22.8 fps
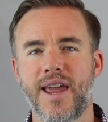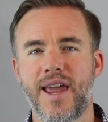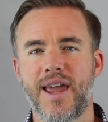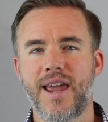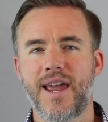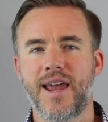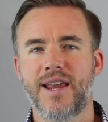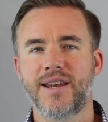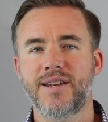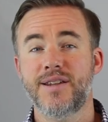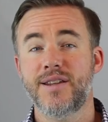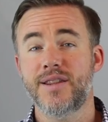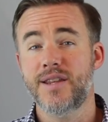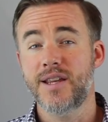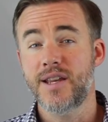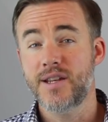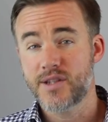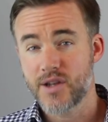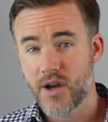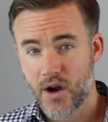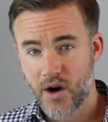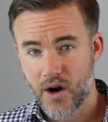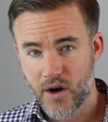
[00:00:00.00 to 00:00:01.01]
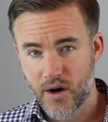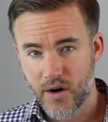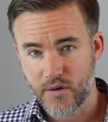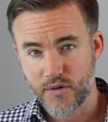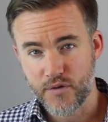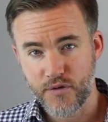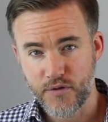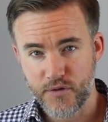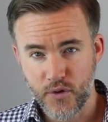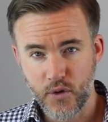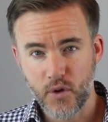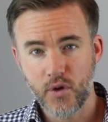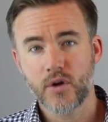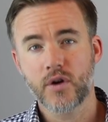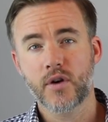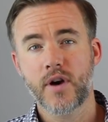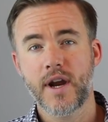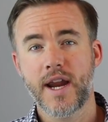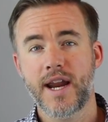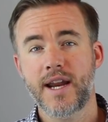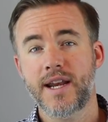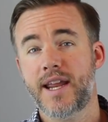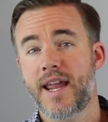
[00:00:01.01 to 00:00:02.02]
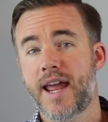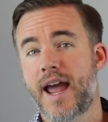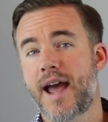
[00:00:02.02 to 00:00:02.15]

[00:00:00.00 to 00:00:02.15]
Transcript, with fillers: And these are full grain